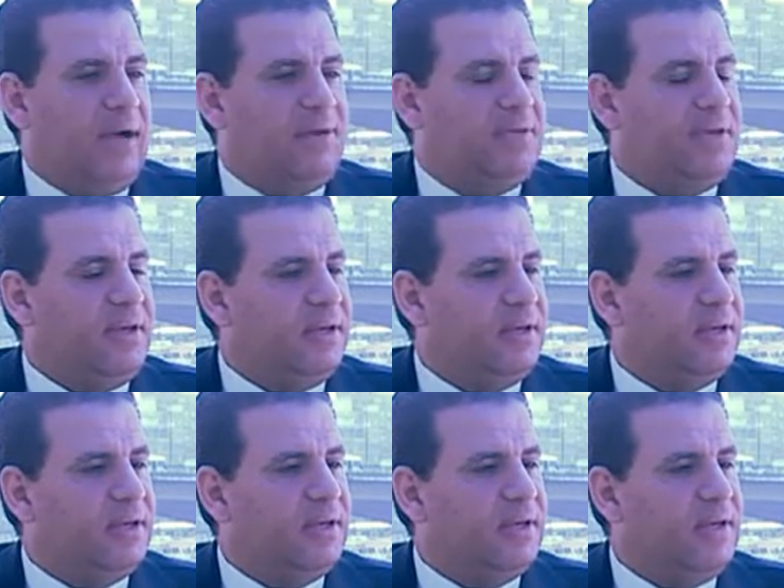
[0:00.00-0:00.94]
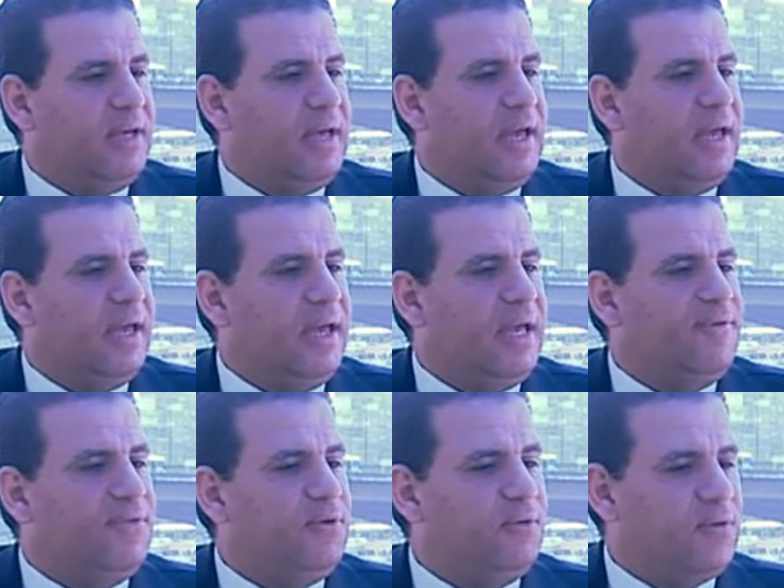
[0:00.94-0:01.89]
think if
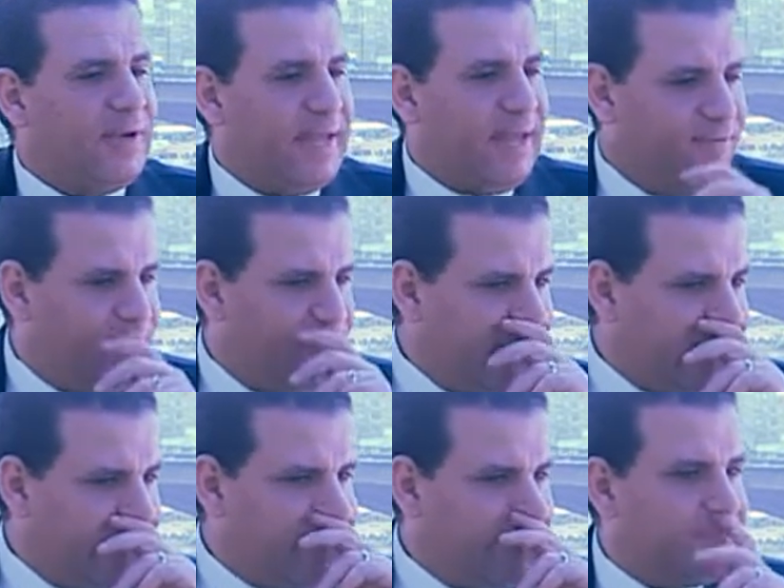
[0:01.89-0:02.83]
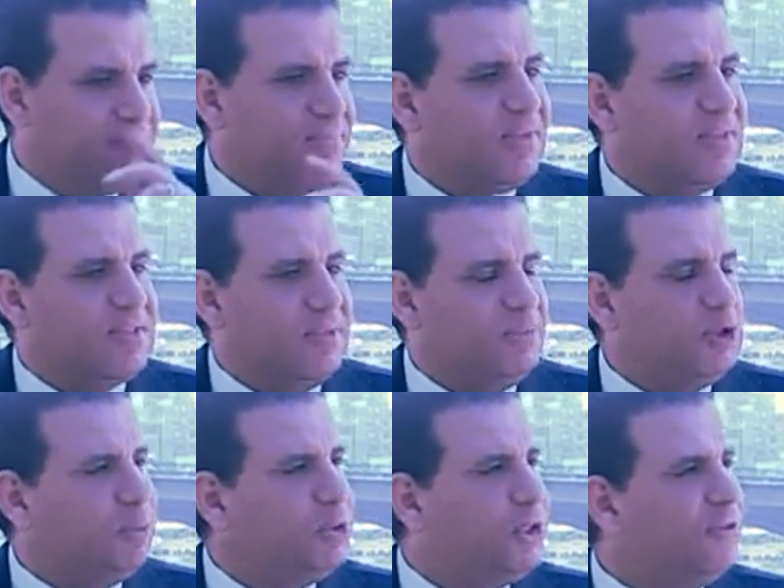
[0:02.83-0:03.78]
you visit some
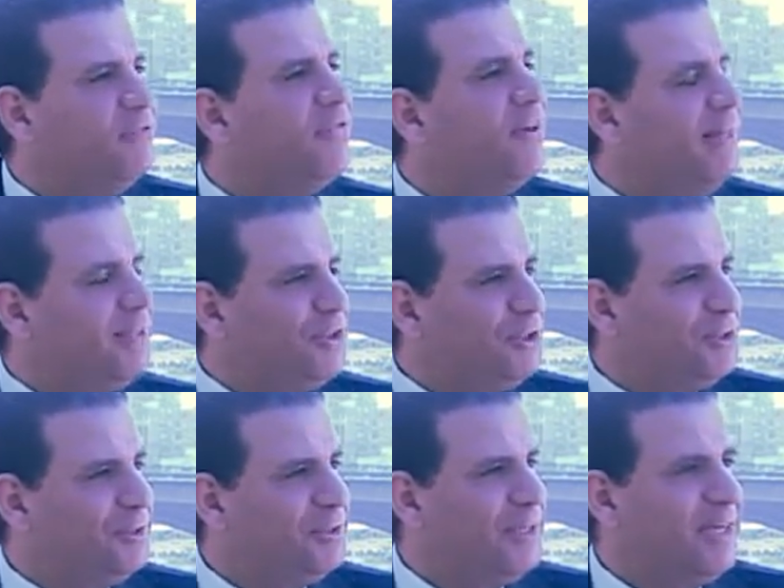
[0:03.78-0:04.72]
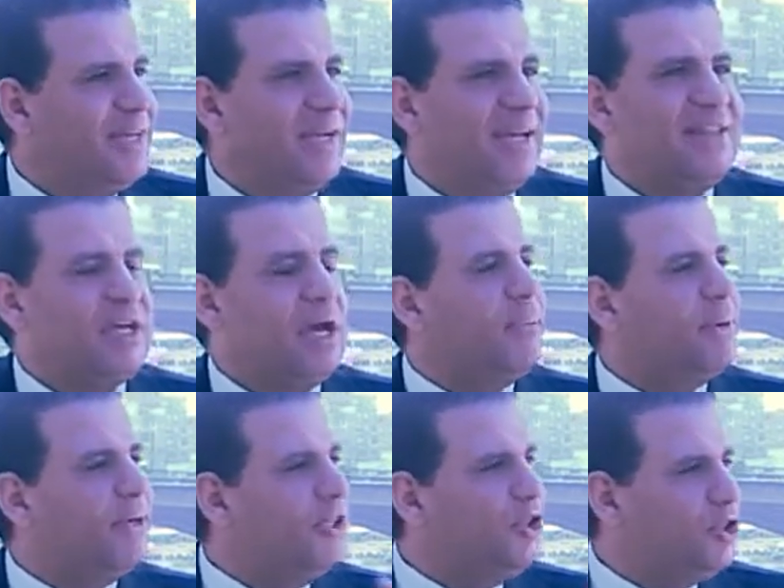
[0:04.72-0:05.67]
Egyptian village in the Upper
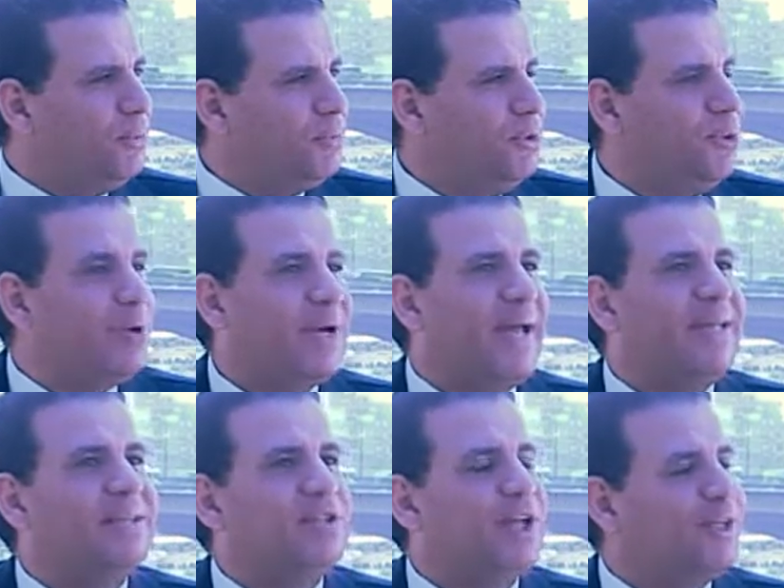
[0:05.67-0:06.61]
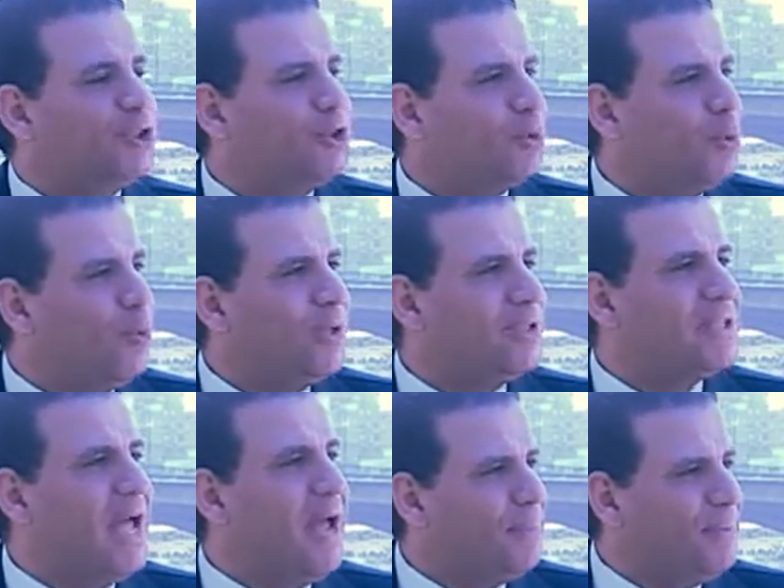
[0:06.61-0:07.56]
Egypt, you can touch what is
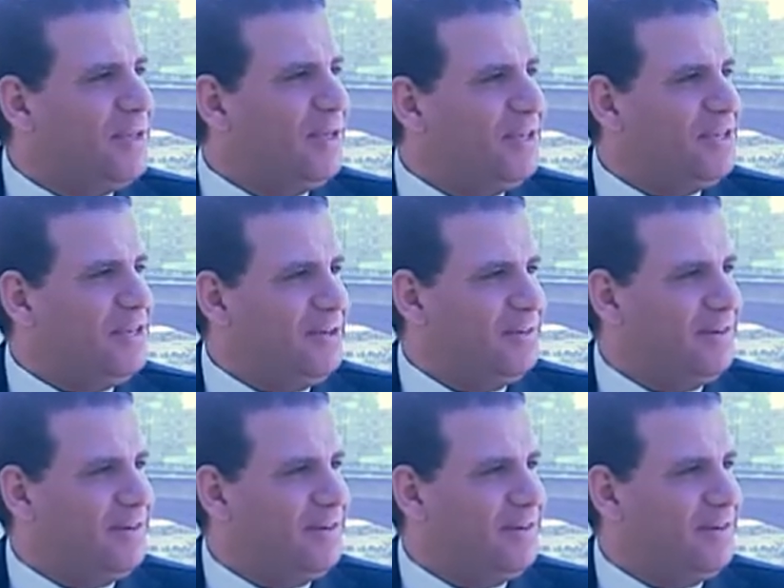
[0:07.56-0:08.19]
happening there.